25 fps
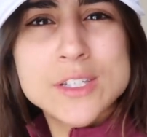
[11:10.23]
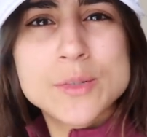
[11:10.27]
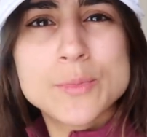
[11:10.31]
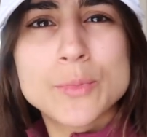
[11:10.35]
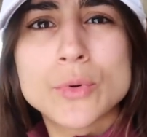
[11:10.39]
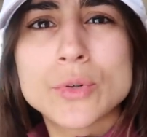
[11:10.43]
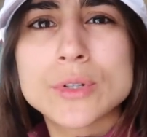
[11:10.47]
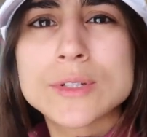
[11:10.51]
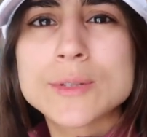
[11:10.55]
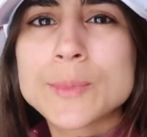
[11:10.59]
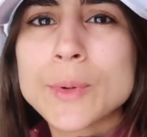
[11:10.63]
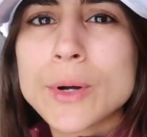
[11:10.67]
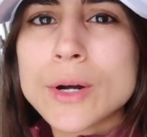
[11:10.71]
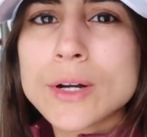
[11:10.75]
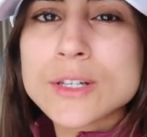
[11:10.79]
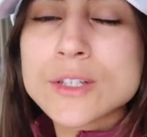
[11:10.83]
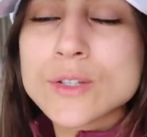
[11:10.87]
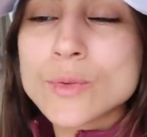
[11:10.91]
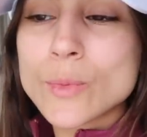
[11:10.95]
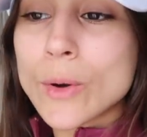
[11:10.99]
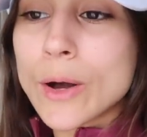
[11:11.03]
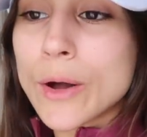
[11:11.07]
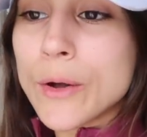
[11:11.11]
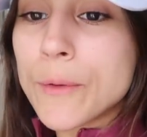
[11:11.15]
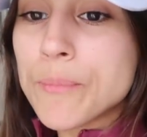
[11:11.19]
sports bra as
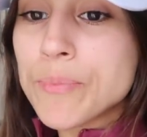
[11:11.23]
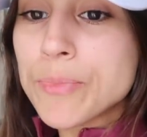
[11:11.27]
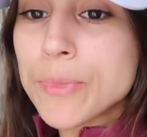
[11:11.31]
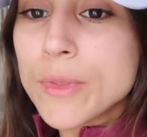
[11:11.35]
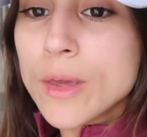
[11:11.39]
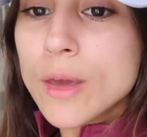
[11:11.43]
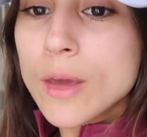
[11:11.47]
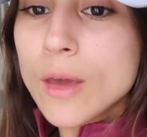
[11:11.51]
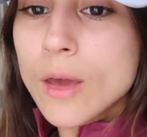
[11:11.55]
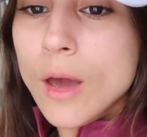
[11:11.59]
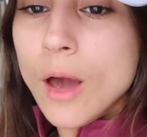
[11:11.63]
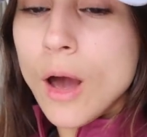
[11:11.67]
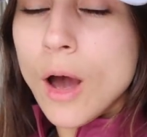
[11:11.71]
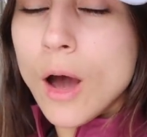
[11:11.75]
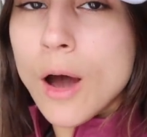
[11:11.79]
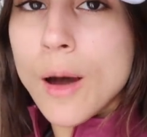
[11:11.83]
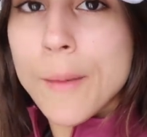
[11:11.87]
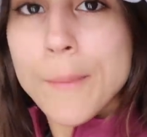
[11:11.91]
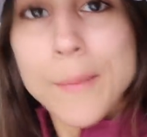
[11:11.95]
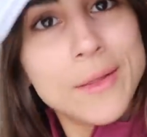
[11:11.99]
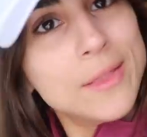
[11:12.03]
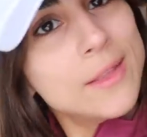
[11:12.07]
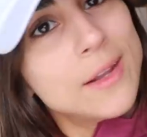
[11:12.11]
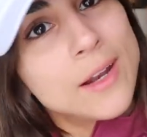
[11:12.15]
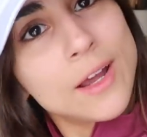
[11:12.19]
well.
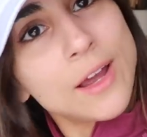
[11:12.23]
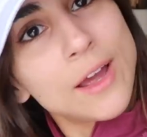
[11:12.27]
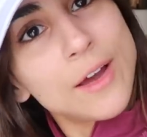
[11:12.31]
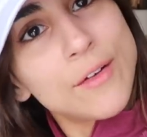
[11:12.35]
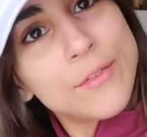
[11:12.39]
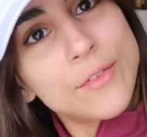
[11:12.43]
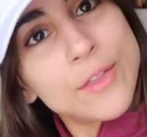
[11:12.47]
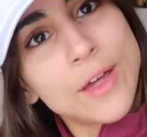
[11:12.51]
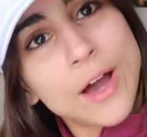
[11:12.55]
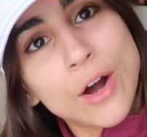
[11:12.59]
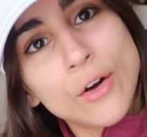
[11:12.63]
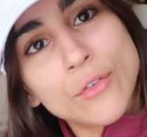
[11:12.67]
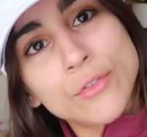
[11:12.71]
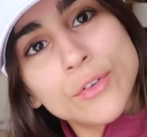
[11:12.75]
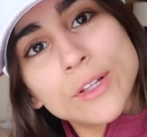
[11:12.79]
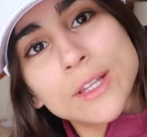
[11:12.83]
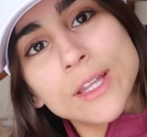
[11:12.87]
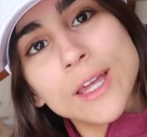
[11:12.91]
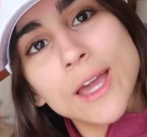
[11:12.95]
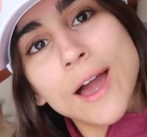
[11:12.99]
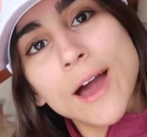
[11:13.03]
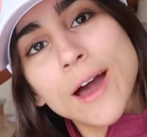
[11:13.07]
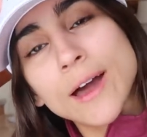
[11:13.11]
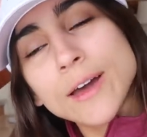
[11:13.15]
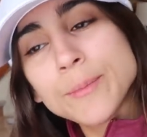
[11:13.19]
Um, and then I have the
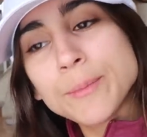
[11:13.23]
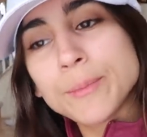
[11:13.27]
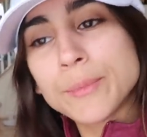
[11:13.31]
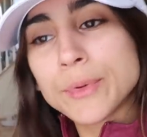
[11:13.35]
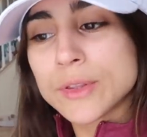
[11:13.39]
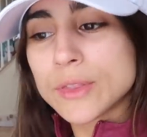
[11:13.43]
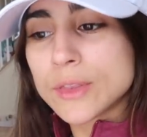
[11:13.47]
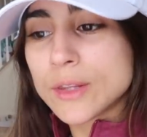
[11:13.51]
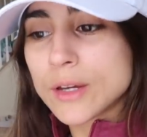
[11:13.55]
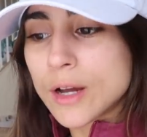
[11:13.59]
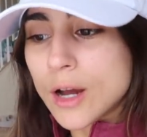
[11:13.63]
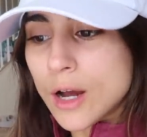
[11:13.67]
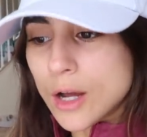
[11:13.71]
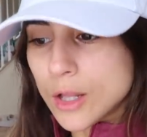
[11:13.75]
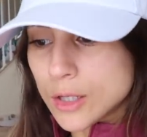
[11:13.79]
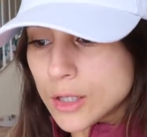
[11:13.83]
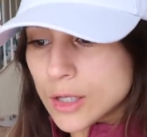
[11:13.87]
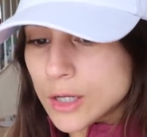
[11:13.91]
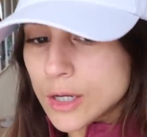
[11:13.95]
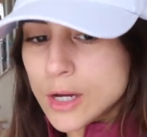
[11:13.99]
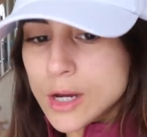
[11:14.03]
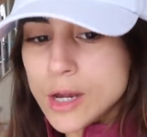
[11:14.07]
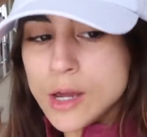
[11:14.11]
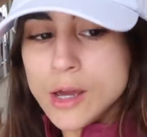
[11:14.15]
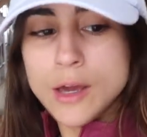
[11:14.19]
Alphalete hat, but the
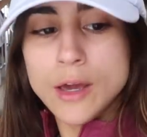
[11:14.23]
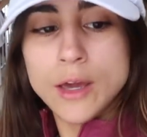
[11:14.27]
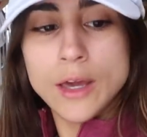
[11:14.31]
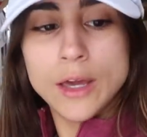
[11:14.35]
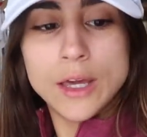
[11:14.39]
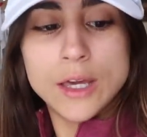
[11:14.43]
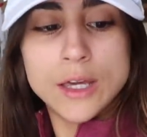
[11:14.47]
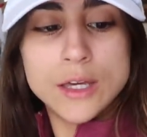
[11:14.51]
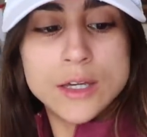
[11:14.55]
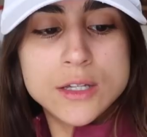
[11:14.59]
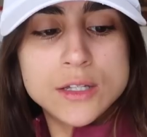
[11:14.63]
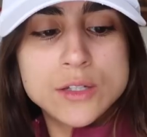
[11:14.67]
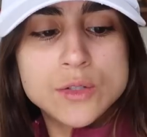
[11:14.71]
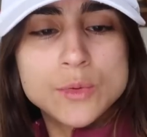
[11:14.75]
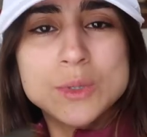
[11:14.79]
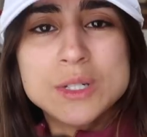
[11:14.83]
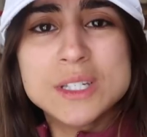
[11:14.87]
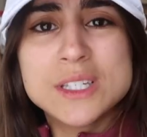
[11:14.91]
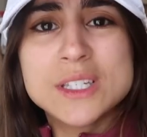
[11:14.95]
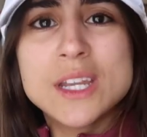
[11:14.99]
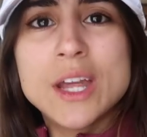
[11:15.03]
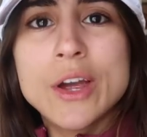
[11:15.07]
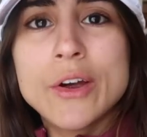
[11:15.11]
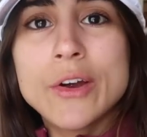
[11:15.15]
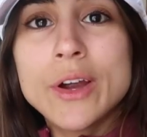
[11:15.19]
color is
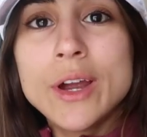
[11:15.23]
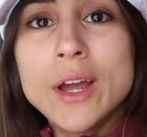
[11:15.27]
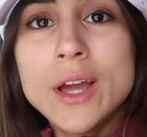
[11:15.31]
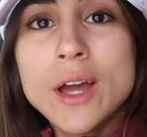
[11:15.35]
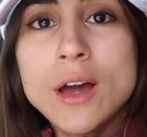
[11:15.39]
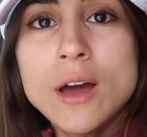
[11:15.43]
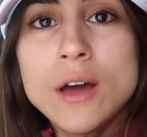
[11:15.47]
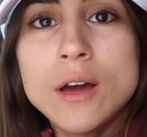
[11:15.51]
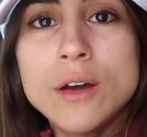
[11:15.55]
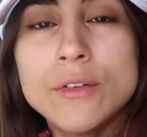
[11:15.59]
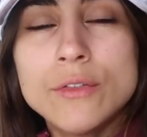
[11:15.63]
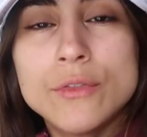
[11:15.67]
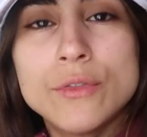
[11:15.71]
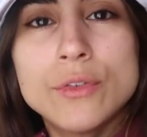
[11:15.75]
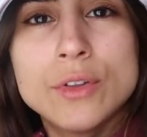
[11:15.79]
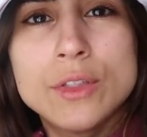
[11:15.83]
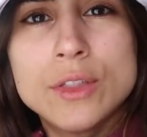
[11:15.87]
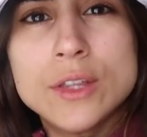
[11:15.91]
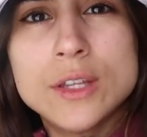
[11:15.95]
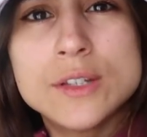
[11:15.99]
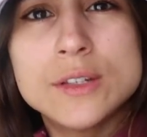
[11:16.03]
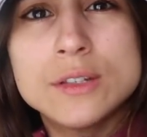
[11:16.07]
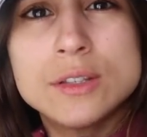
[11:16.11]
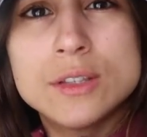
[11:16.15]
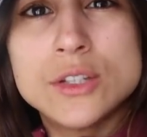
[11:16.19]
Wisteria for
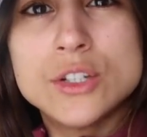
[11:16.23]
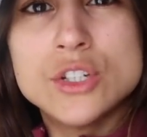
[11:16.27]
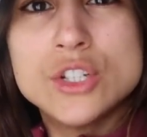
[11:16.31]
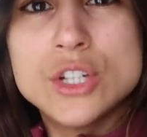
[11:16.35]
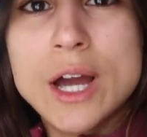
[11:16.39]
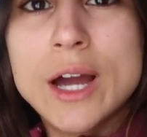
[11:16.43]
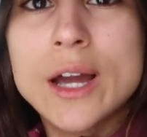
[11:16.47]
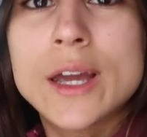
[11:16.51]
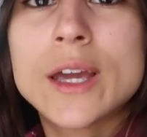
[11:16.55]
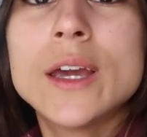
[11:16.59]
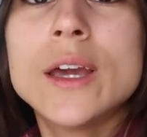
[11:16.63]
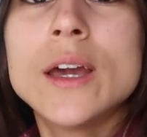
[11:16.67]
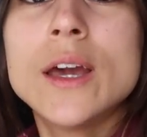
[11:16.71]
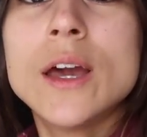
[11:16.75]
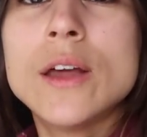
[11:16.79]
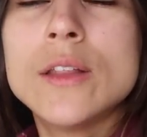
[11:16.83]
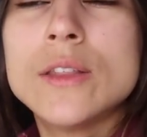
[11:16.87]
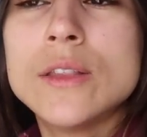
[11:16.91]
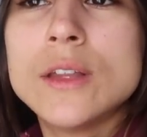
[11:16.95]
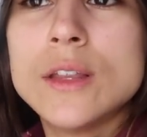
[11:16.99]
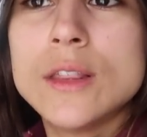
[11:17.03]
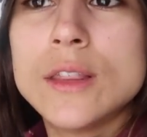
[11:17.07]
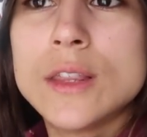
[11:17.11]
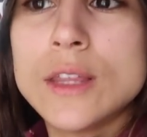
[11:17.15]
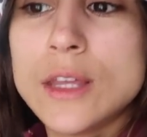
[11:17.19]
the, the jacket,
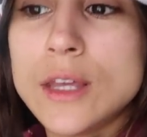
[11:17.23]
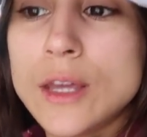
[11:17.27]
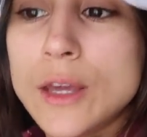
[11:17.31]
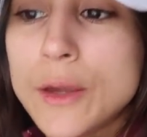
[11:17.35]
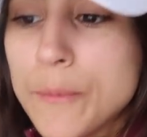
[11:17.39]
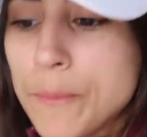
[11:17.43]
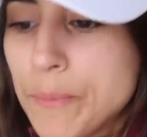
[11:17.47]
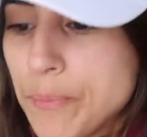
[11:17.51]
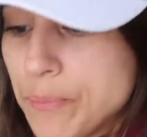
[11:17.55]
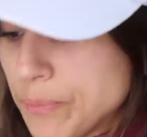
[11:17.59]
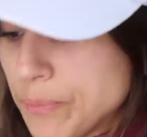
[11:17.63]
and then the